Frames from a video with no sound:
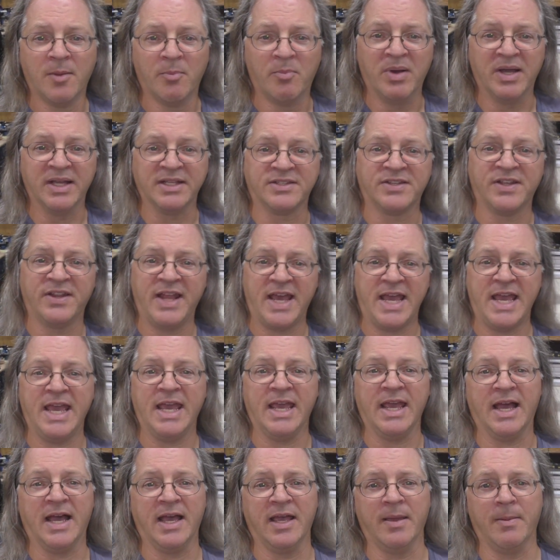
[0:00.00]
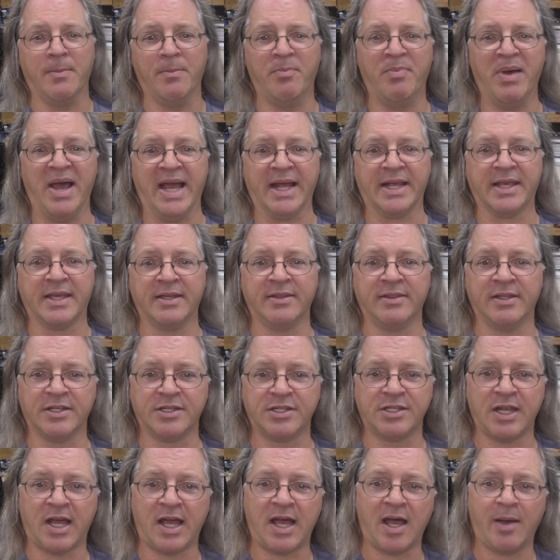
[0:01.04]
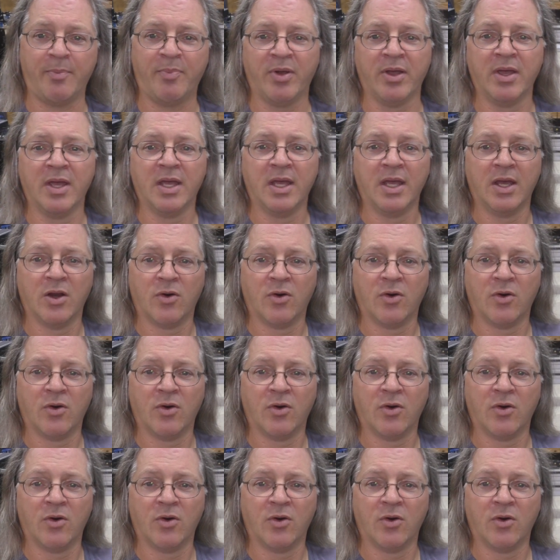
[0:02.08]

but today I am back in the shop.